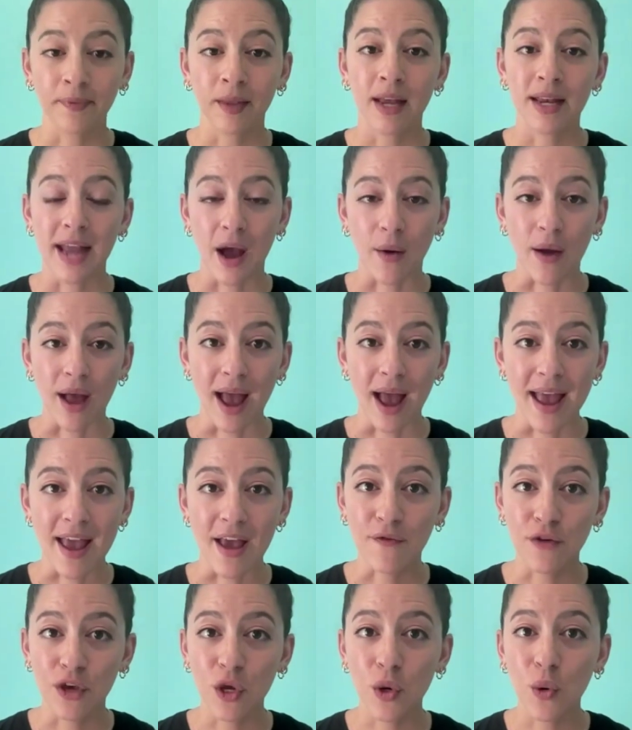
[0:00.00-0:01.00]
Now,
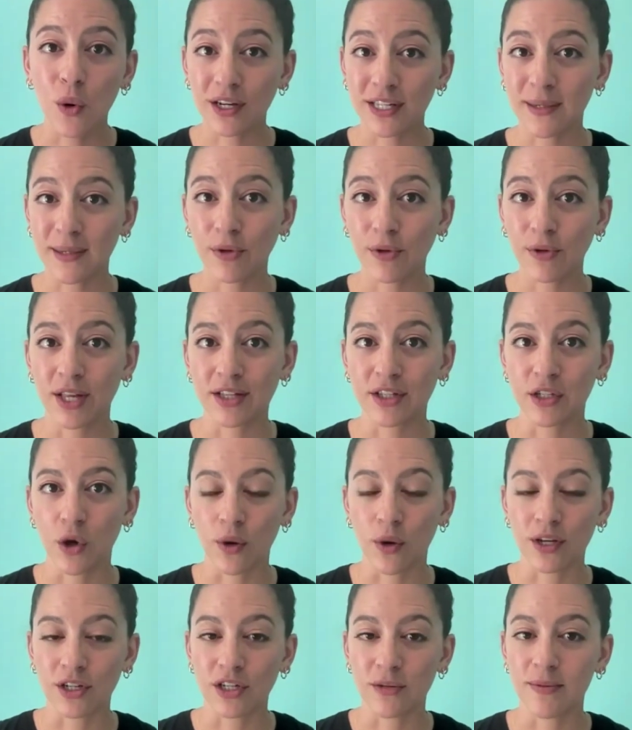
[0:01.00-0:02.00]
if you are someone that's
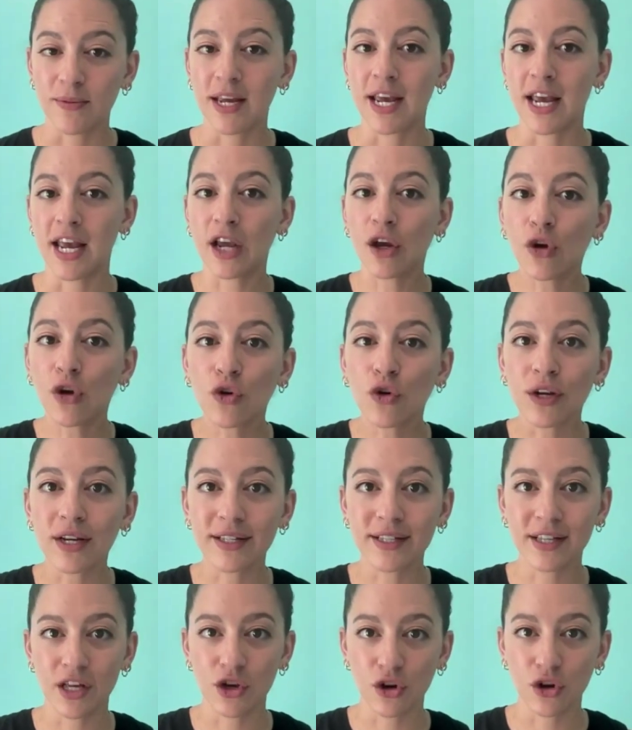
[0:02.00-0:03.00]
going to be
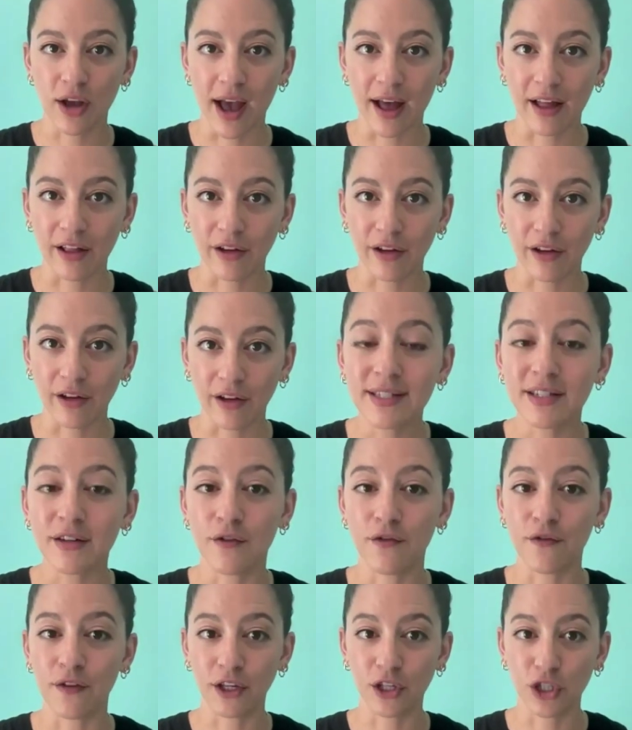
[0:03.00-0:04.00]
increasing your calories to
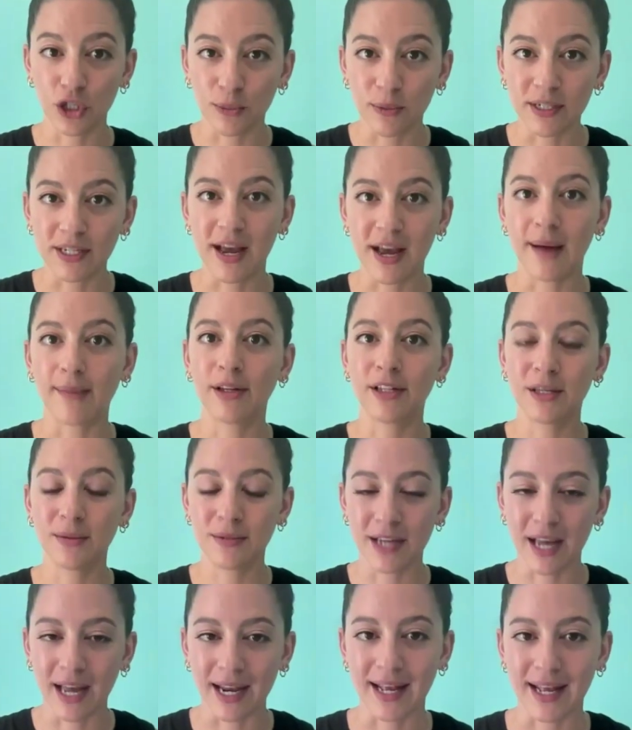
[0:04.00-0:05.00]
fix your metabolism,
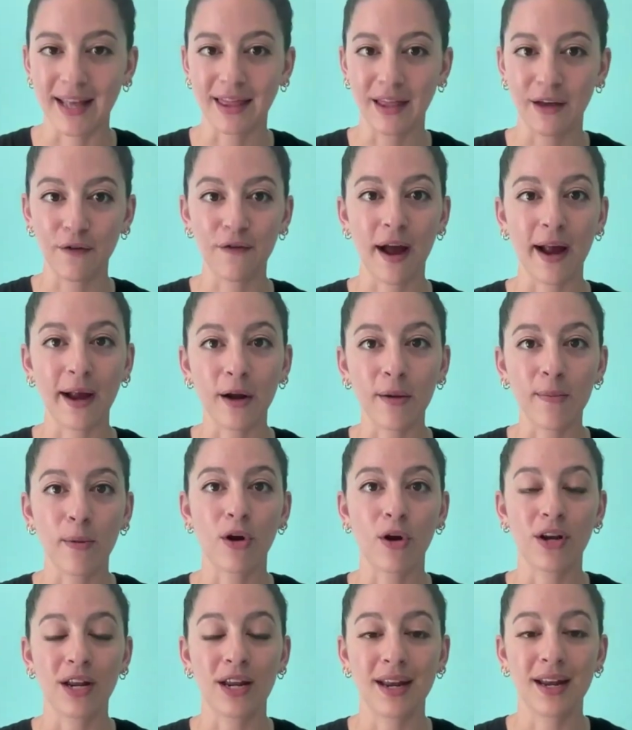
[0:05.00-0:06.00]
to kind of get the fire
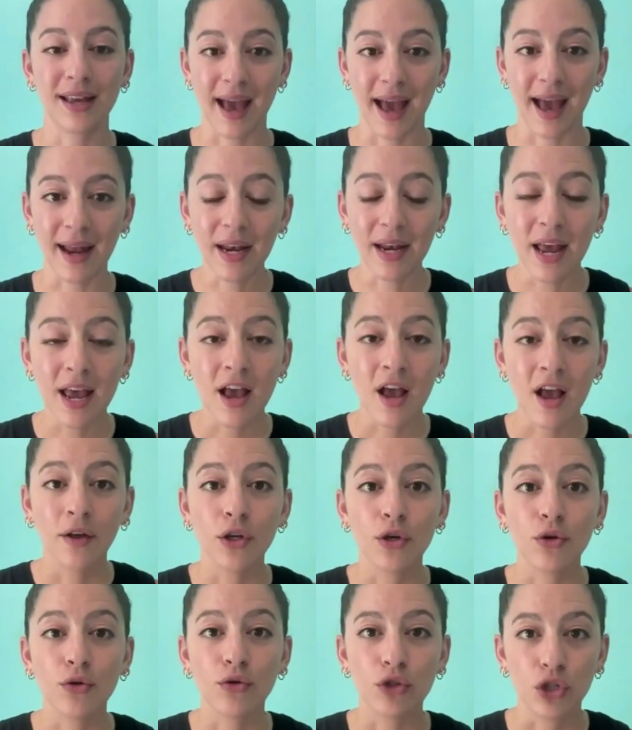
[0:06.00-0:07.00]
burning again,
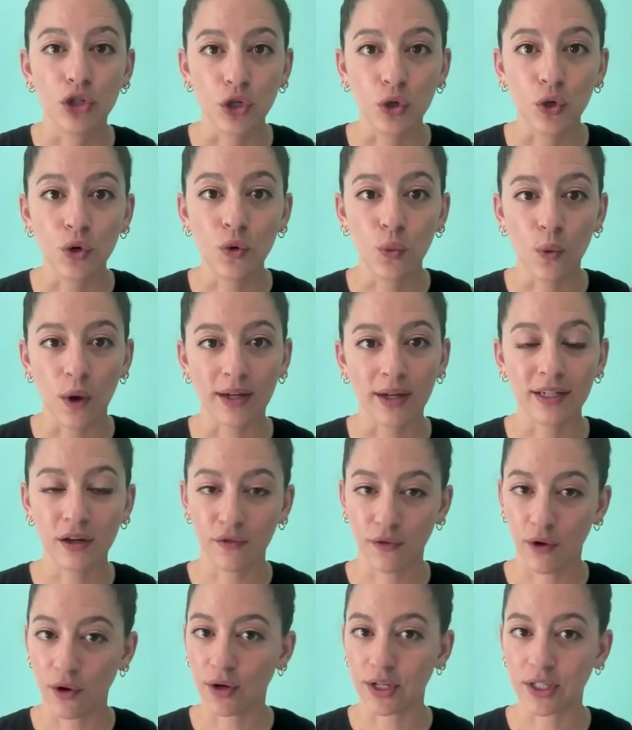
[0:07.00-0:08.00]
you do want to
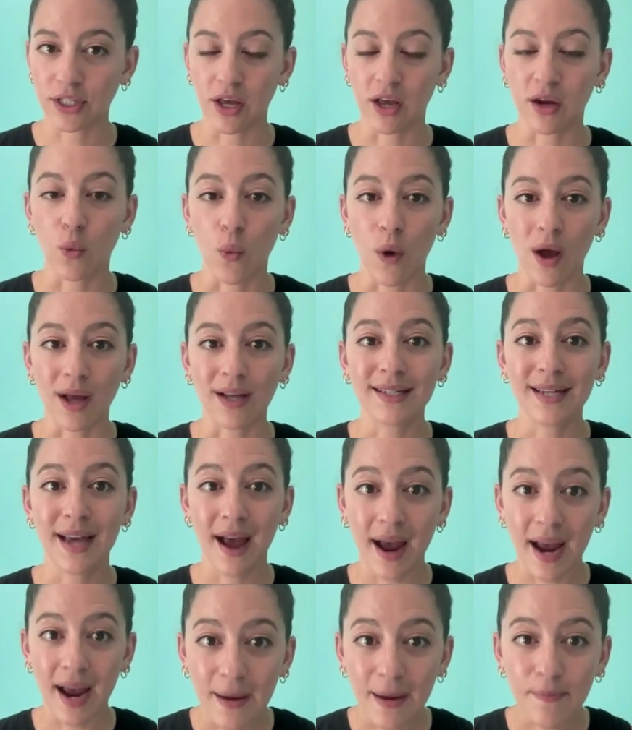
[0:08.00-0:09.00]
focus on what
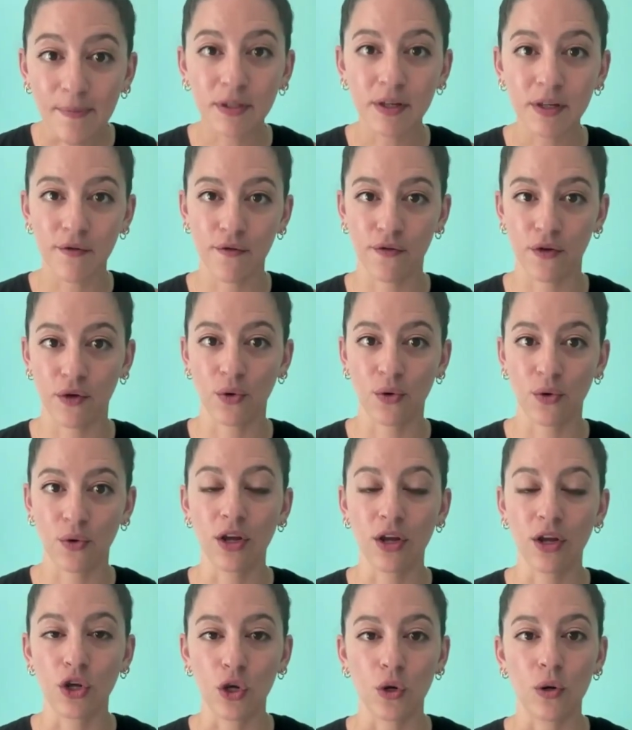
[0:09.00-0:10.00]
types of food
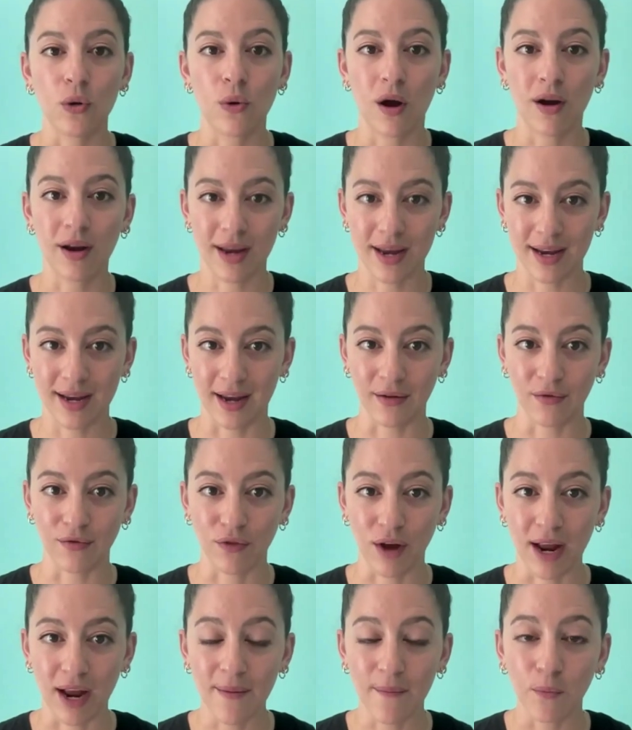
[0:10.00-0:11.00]
you are eating,
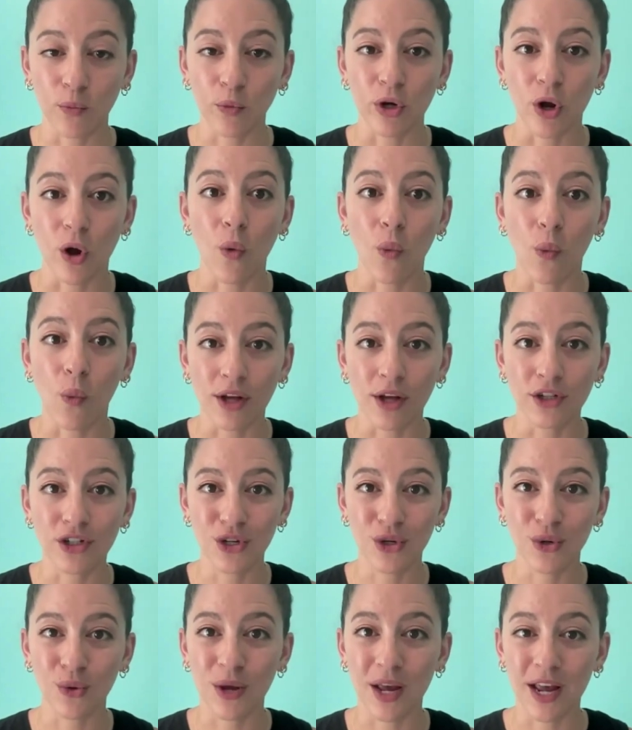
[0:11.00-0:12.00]
right? We don't want
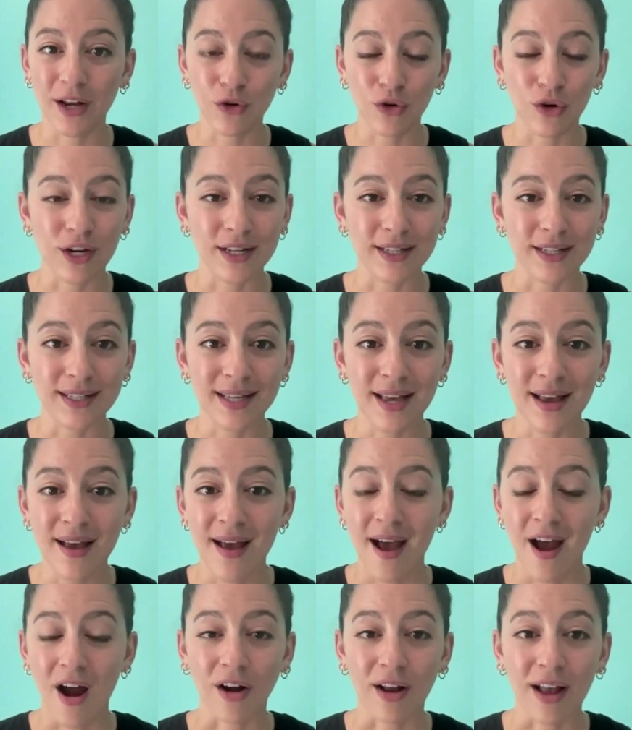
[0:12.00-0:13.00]
to increase
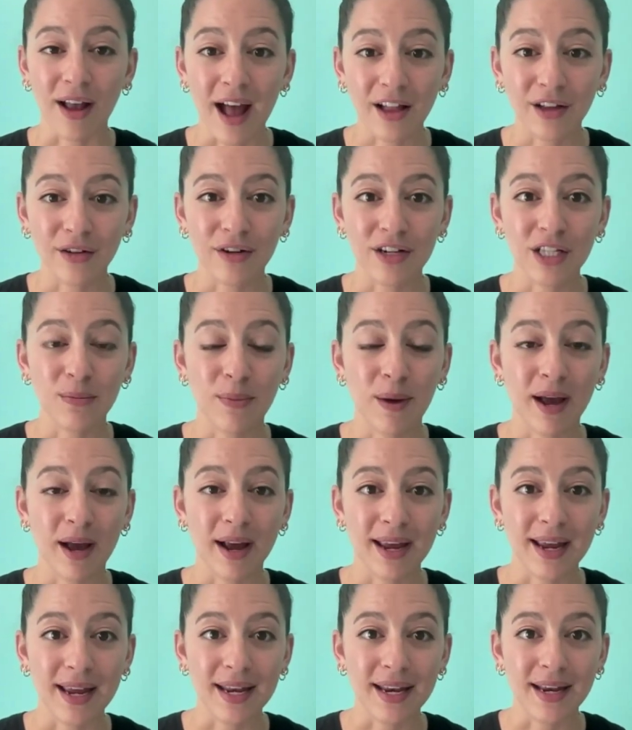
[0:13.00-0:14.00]
our calories by
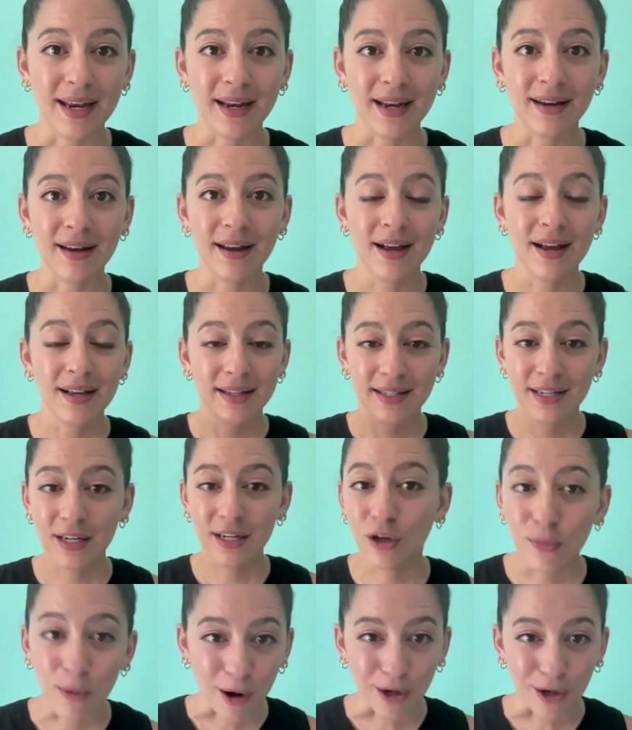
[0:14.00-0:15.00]
eating
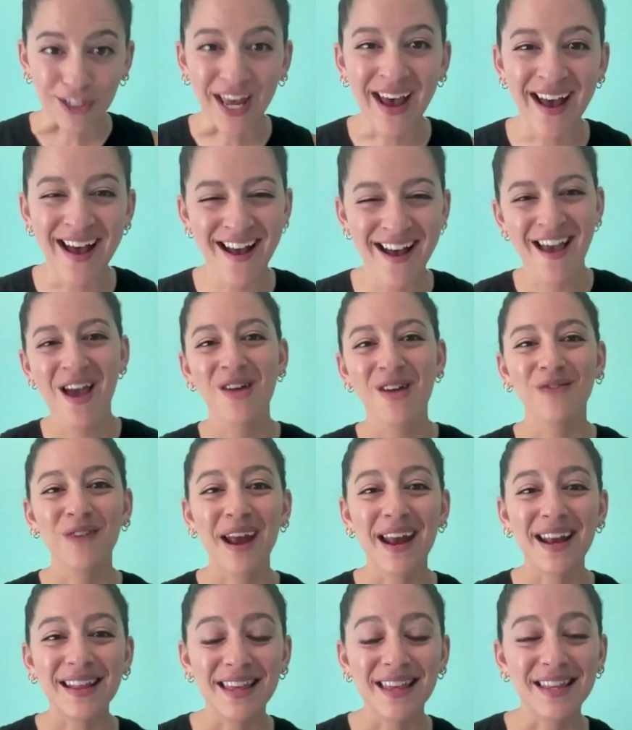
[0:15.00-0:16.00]
Snicker bars,
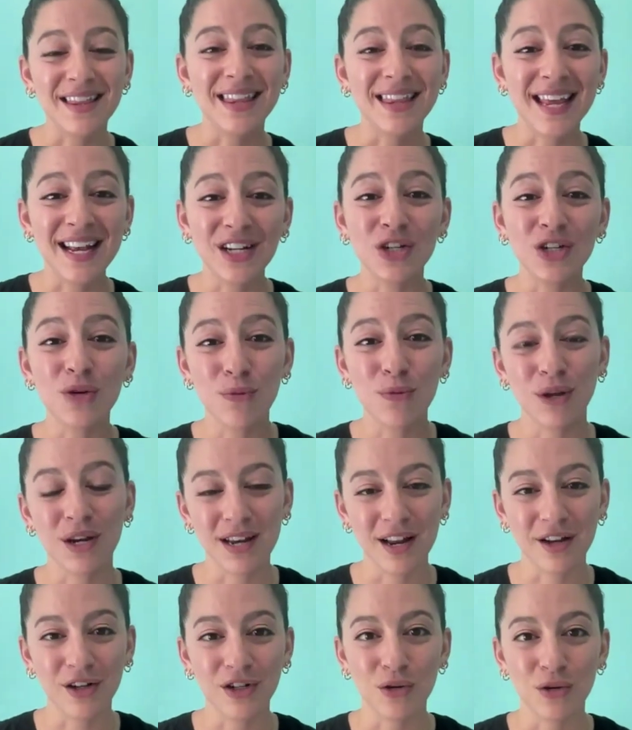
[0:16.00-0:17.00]
right? The things you're
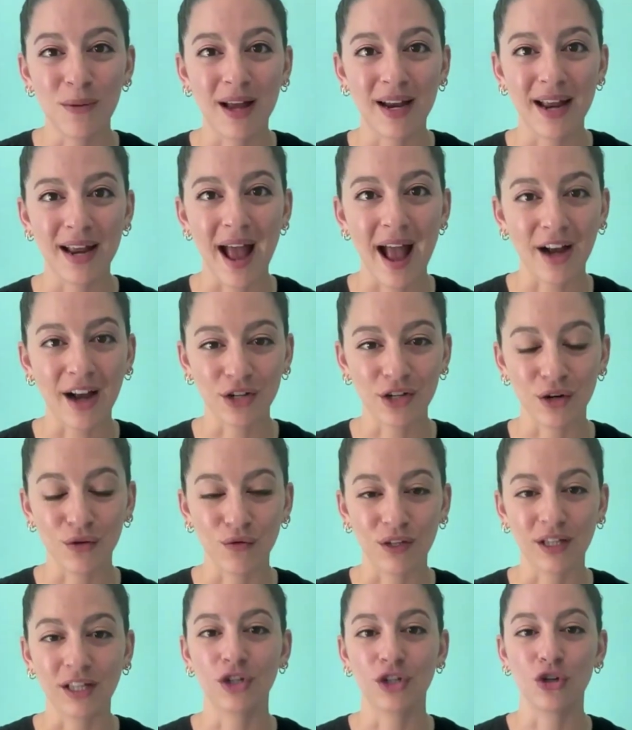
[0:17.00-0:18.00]
putting into your body actually
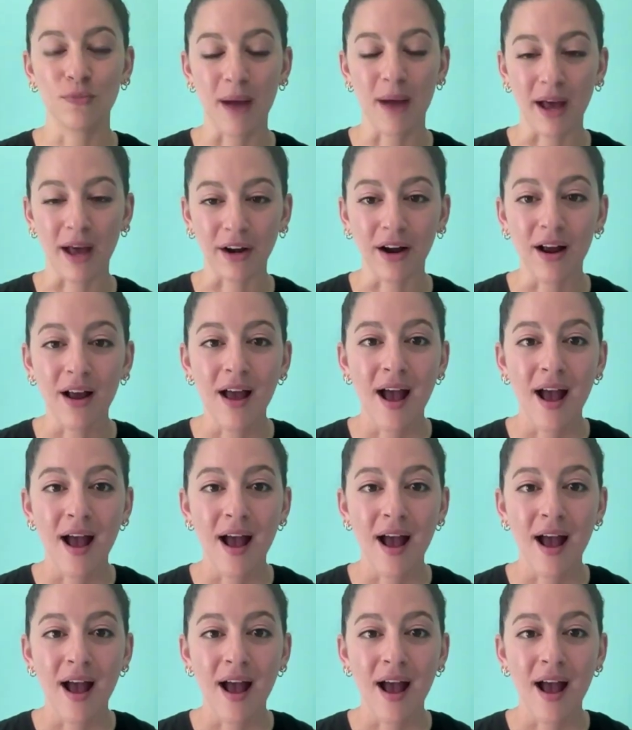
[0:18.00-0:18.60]
really do matter.